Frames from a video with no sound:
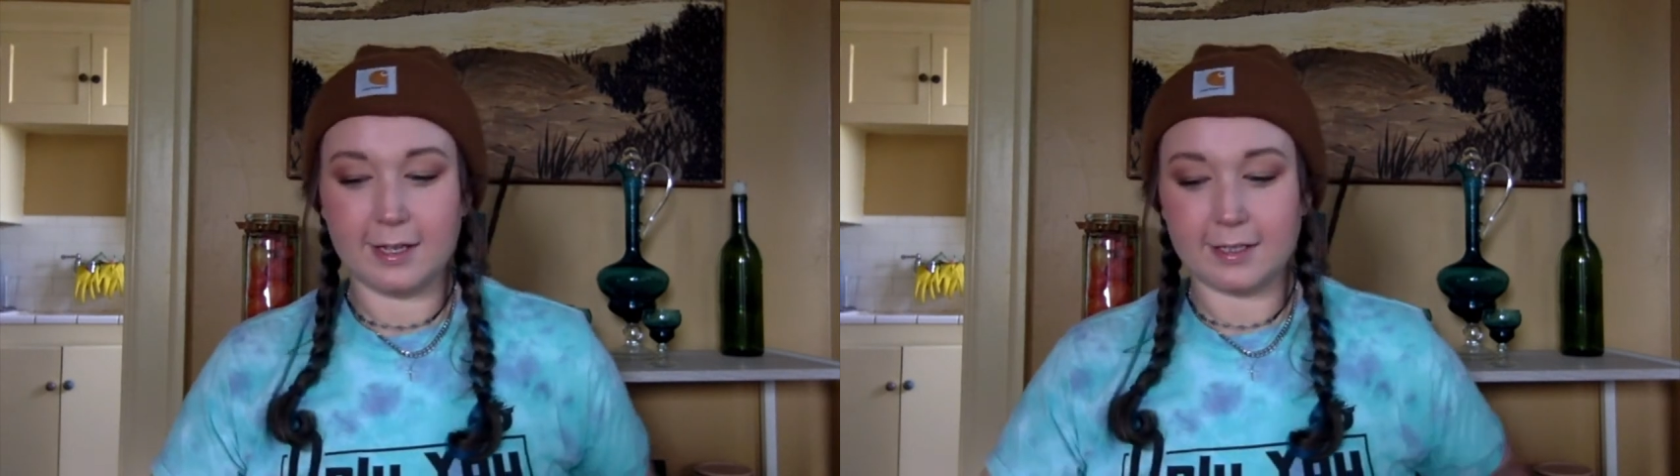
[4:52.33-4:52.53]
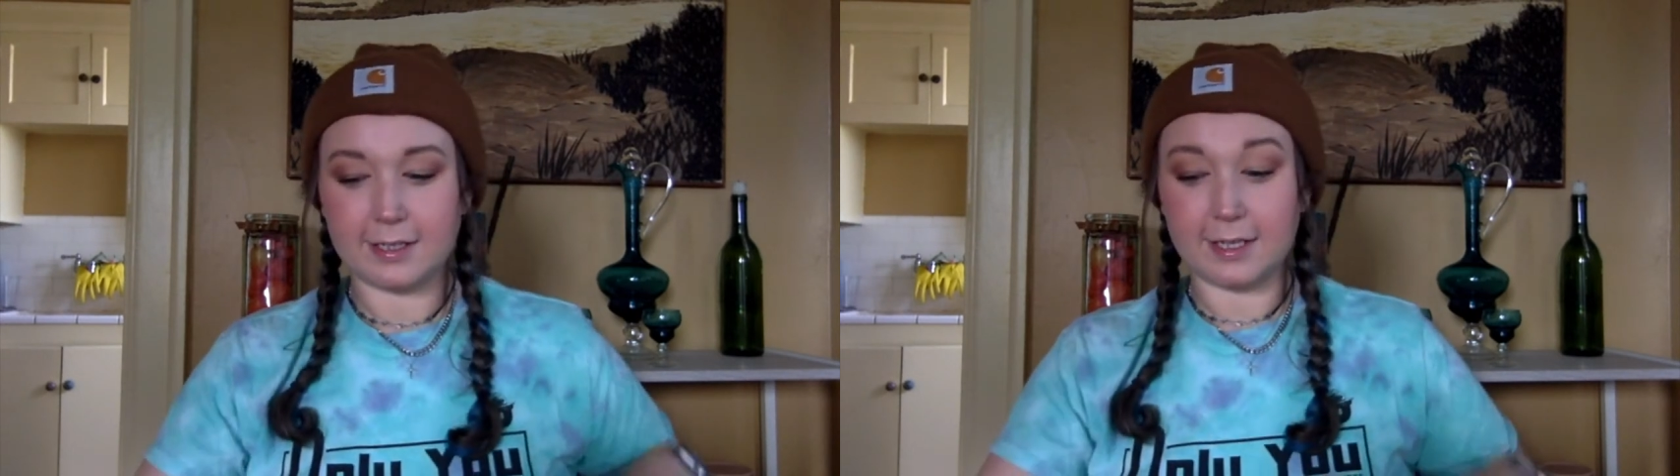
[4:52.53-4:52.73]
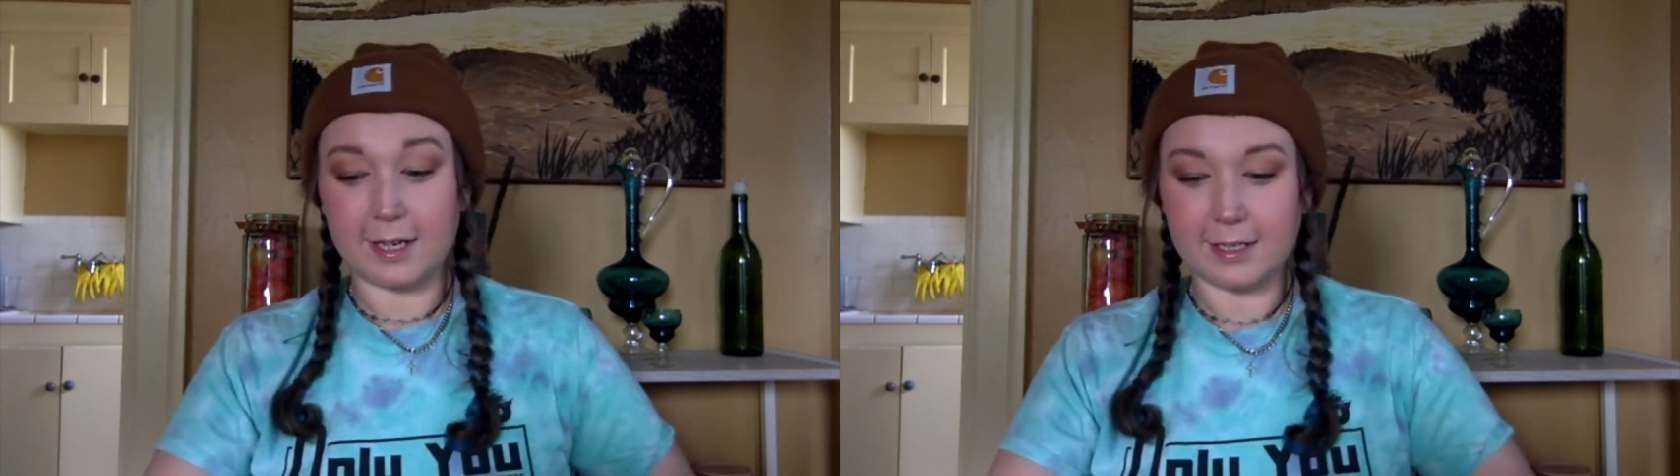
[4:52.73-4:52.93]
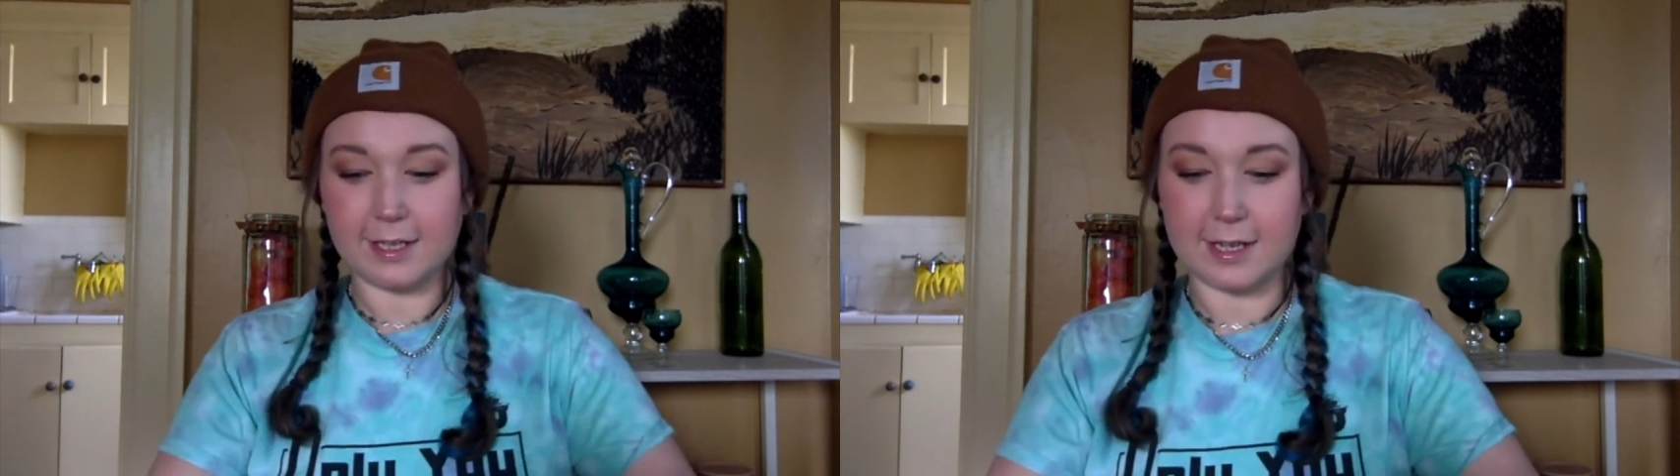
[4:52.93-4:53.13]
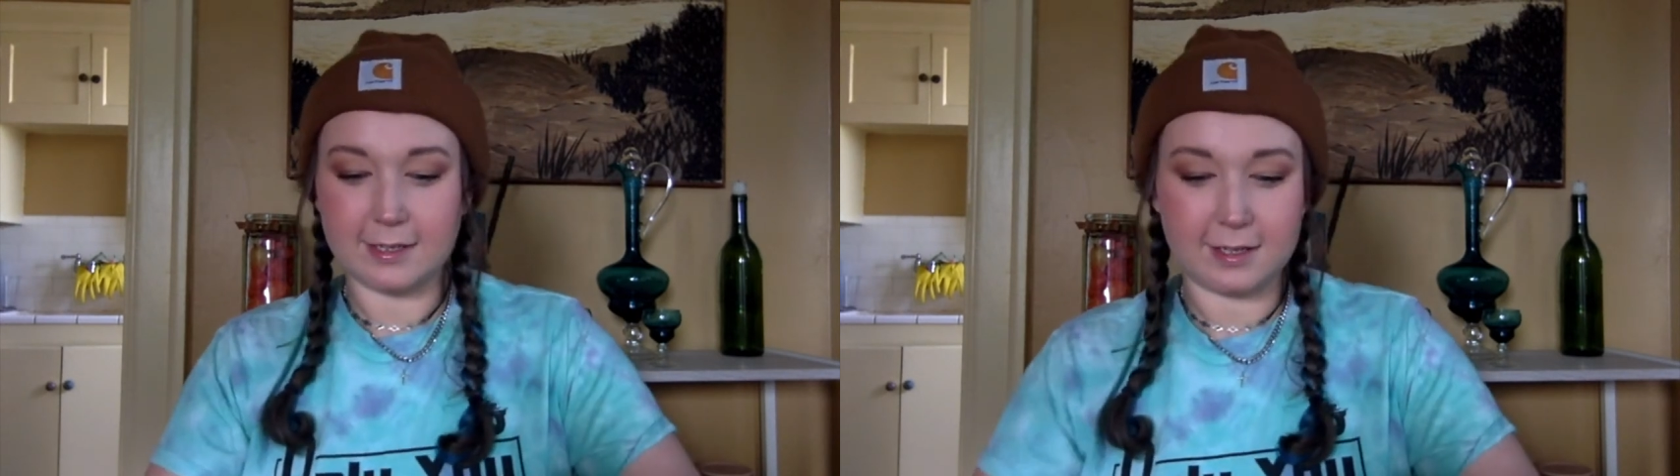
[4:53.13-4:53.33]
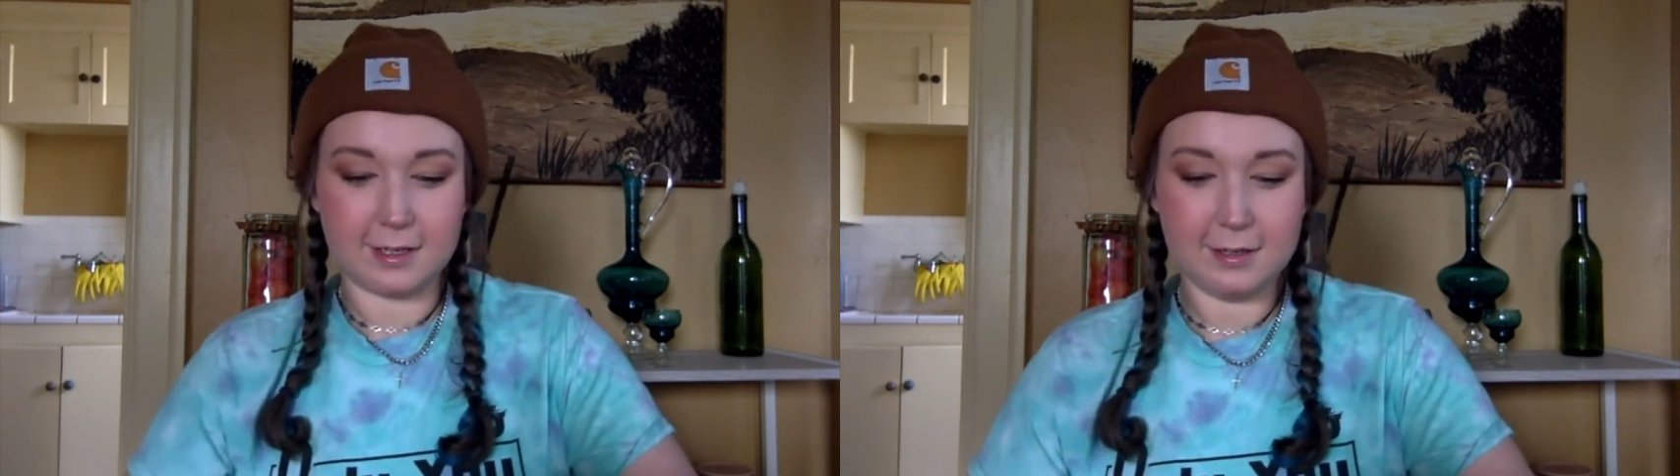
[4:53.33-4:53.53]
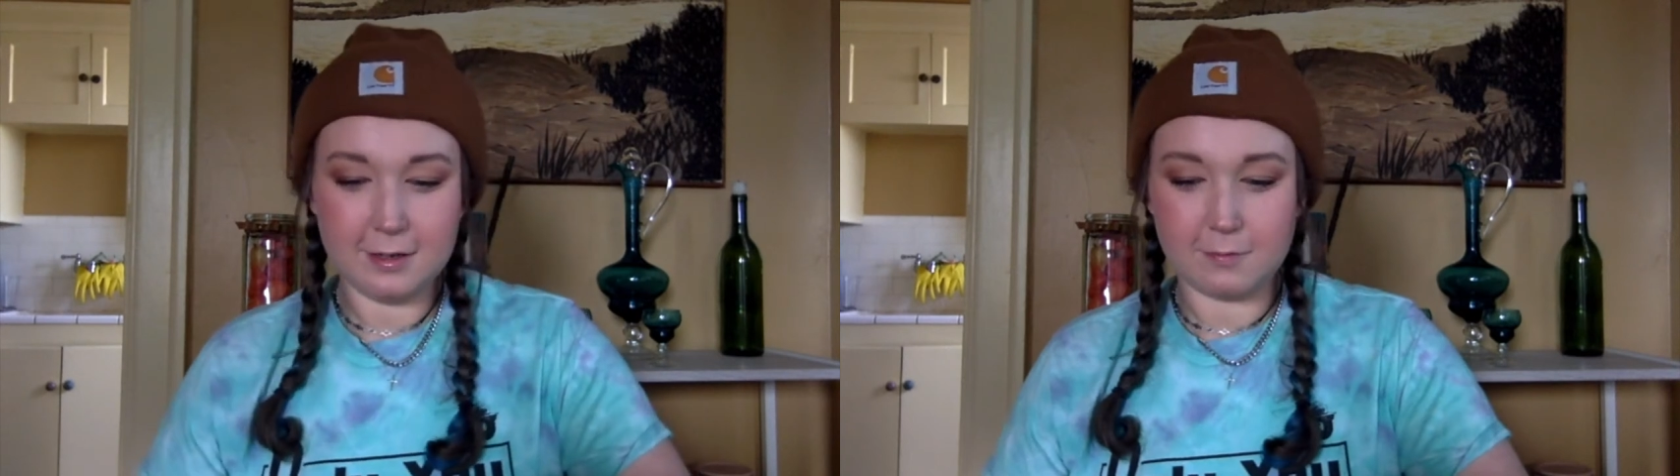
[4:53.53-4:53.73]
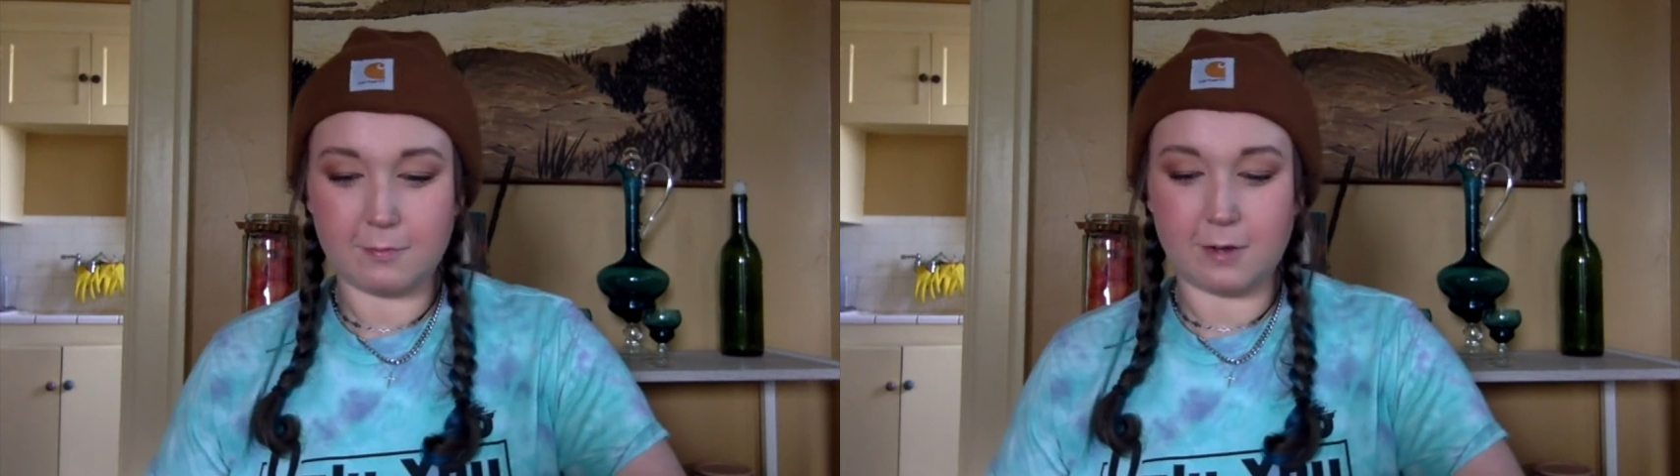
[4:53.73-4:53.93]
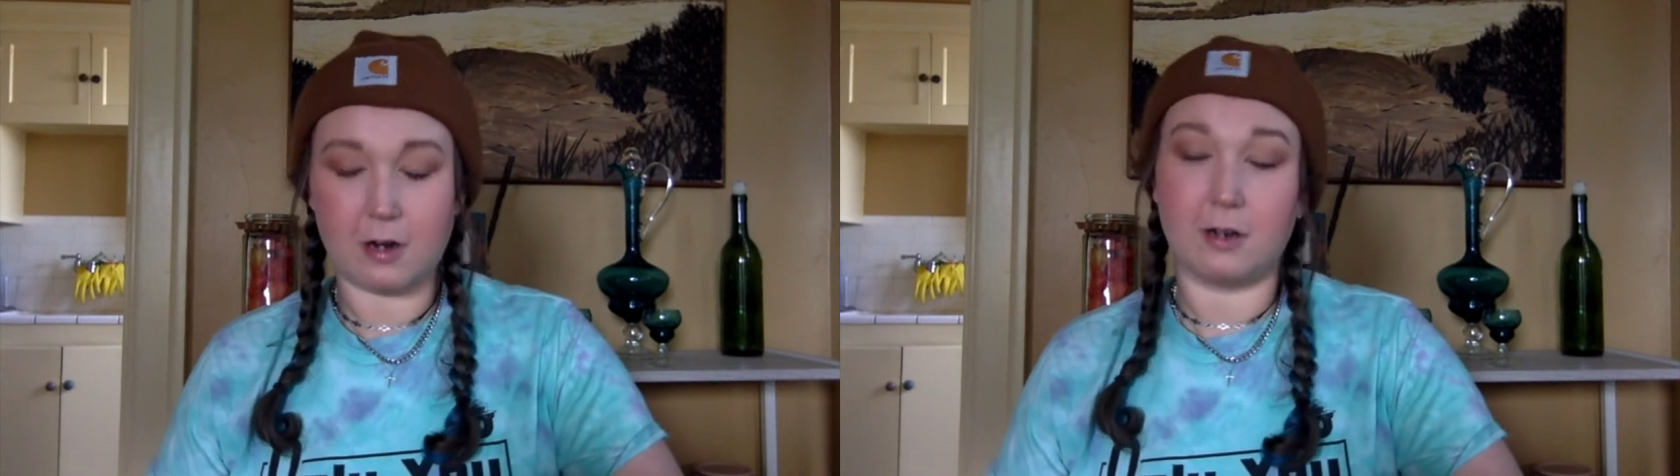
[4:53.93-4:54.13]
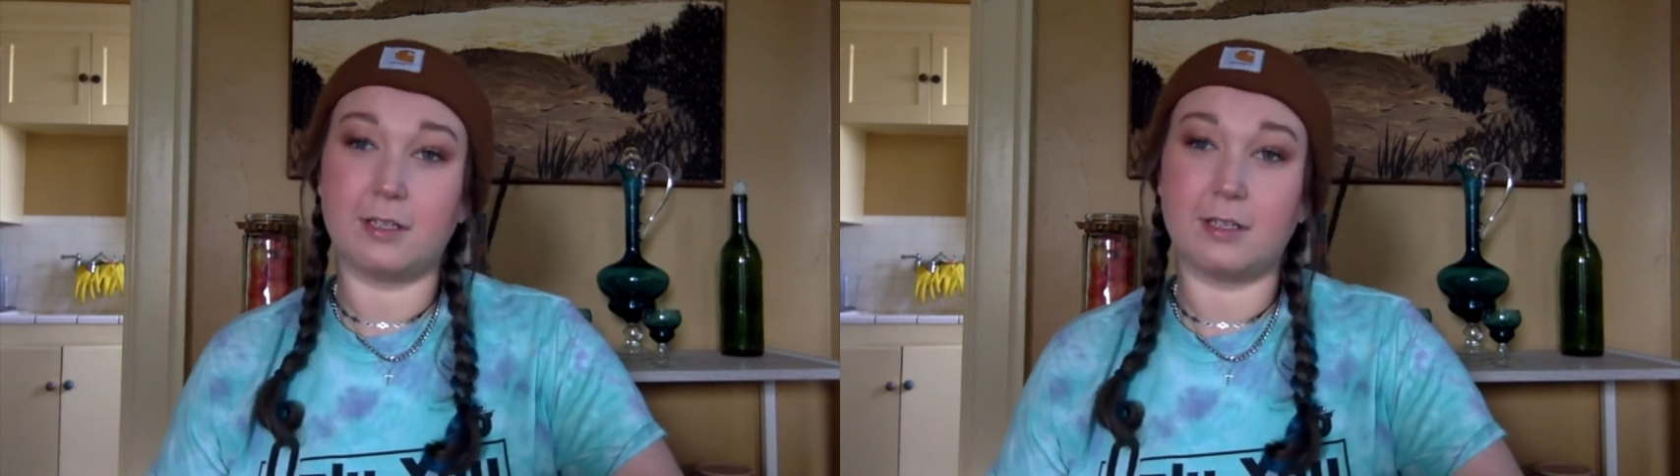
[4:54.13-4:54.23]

Today's lesson, or